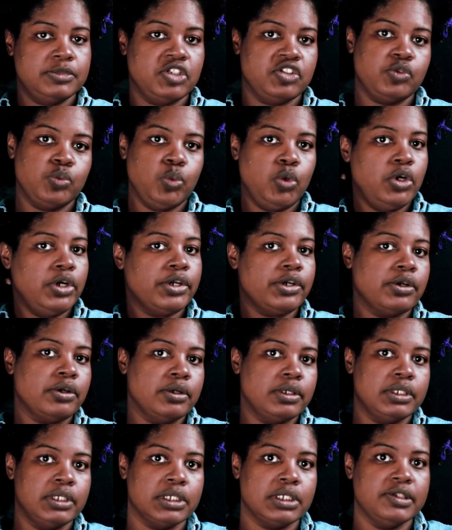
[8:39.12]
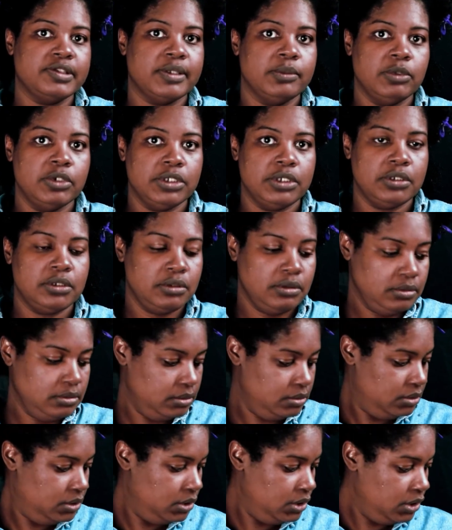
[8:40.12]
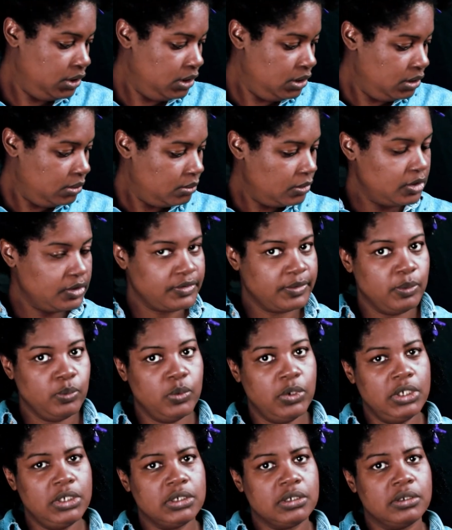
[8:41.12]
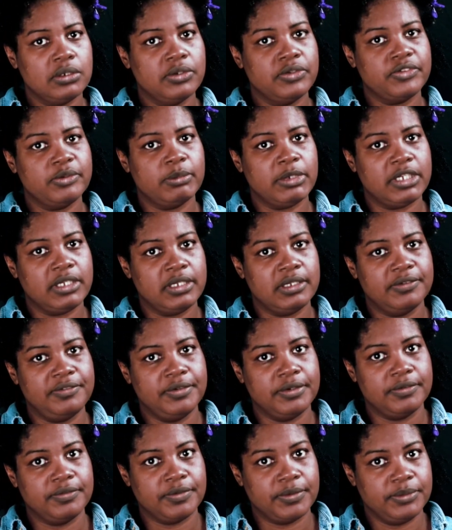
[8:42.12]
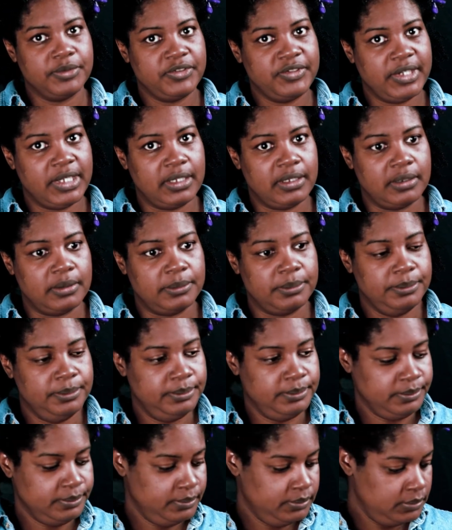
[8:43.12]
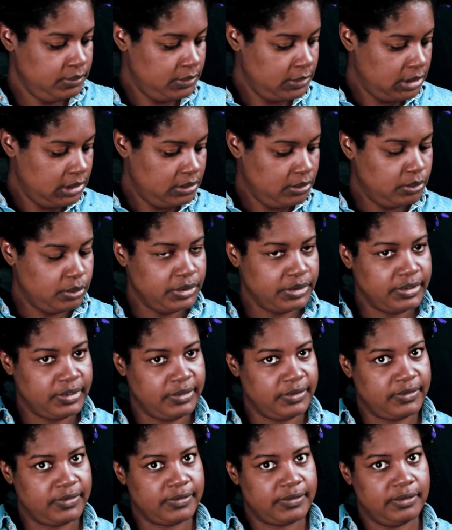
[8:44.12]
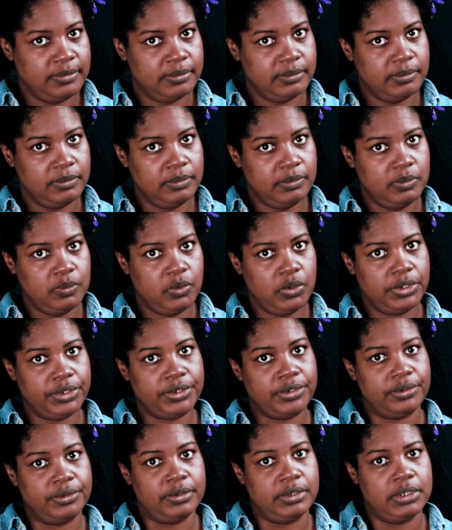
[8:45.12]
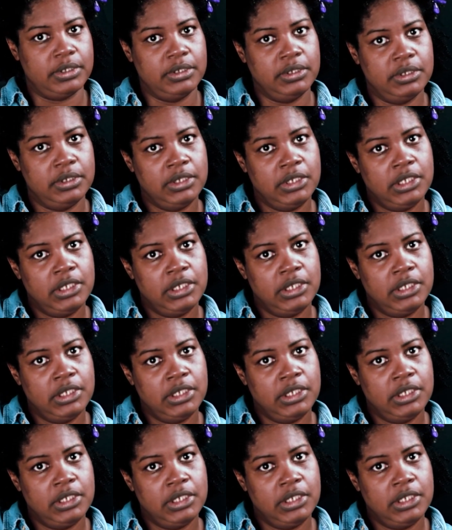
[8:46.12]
this wand curler, because I'm going to put some wand curls in my hair for the first time with this wand curler.